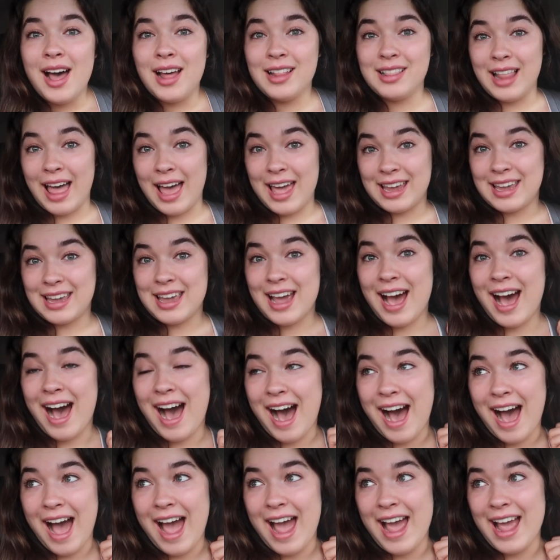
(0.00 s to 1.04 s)
Like,
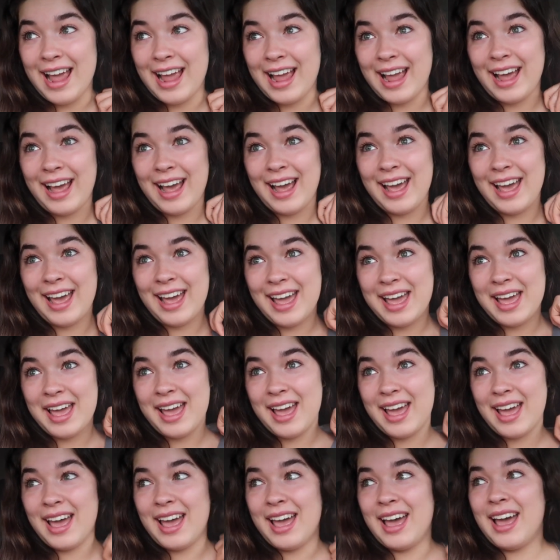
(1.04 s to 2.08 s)
I
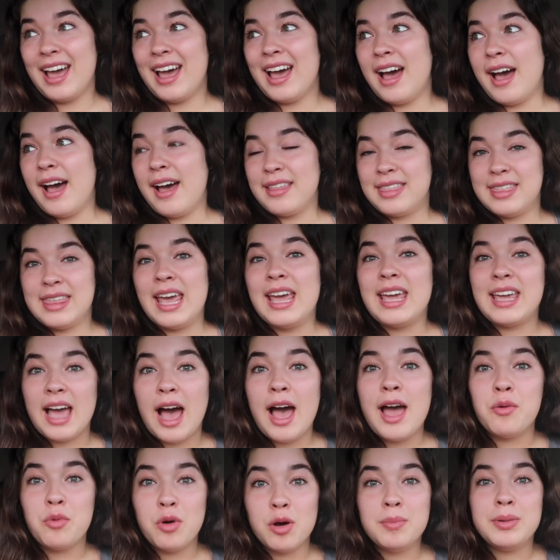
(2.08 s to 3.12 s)
think
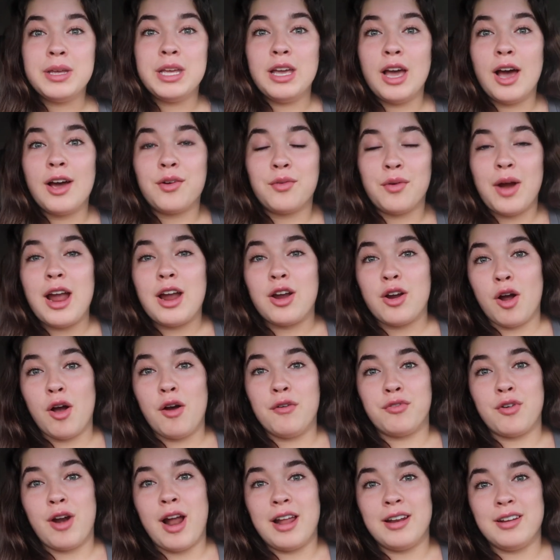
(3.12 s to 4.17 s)
I will be a great
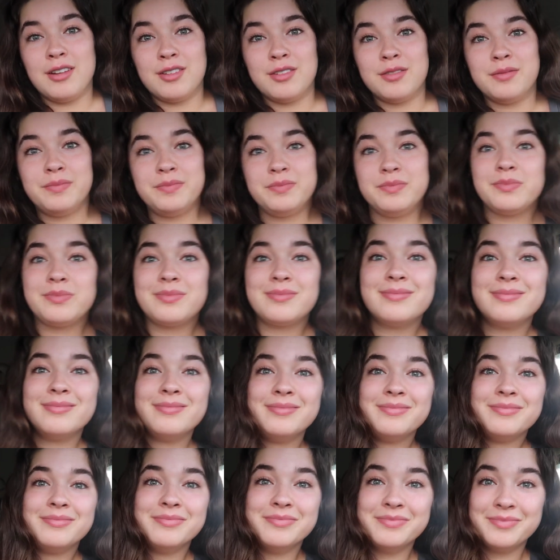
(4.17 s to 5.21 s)
girlfriend.
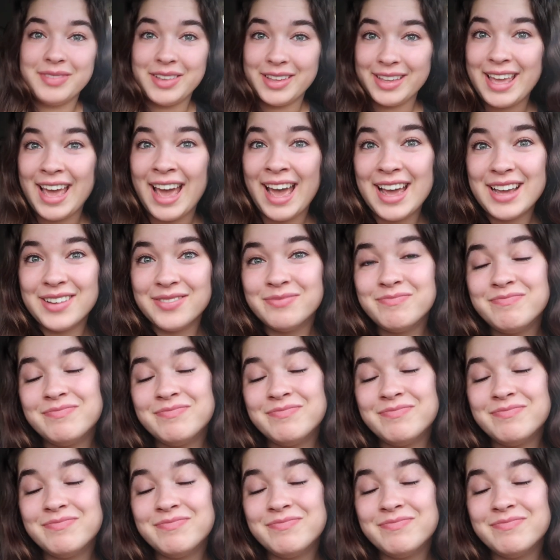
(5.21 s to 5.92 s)
Okay?